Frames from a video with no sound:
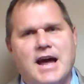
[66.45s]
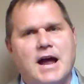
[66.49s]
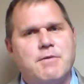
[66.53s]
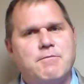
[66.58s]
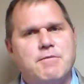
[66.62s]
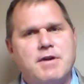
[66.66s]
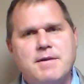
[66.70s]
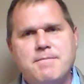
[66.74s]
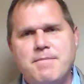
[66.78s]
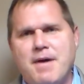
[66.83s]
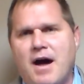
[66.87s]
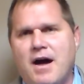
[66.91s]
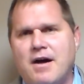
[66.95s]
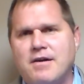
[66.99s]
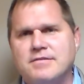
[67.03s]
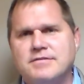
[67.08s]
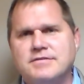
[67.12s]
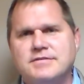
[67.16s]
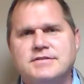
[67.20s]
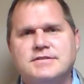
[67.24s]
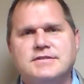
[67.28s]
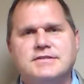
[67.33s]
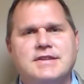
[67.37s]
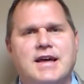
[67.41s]
not
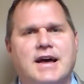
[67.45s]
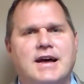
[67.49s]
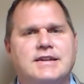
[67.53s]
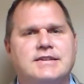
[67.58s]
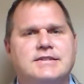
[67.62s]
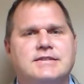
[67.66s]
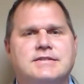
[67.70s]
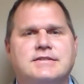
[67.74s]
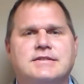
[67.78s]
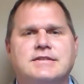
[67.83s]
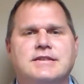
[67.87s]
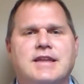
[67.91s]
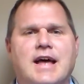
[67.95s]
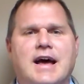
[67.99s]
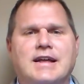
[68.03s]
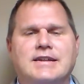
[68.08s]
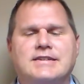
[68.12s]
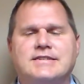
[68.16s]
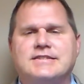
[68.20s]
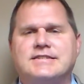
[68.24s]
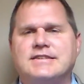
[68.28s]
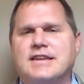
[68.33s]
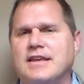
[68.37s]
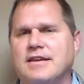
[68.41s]
rebounds, not
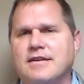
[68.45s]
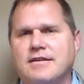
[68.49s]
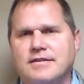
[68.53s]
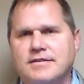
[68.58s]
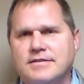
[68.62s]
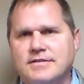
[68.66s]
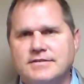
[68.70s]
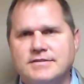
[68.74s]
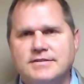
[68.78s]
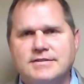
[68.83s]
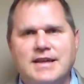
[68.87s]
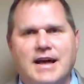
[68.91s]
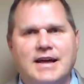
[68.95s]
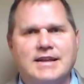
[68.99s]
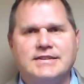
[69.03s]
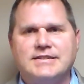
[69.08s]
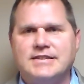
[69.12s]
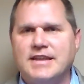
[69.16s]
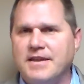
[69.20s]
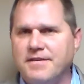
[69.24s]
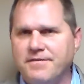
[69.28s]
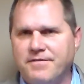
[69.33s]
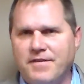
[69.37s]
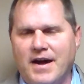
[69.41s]
not steals,
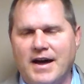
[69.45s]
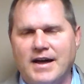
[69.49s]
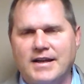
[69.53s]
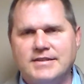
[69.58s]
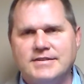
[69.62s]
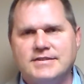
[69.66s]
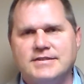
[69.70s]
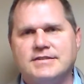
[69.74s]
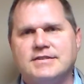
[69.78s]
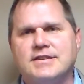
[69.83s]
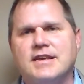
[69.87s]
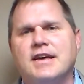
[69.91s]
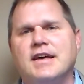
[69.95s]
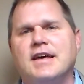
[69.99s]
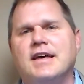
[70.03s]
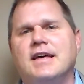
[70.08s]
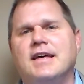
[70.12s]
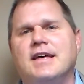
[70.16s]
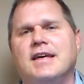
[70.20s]
not defense.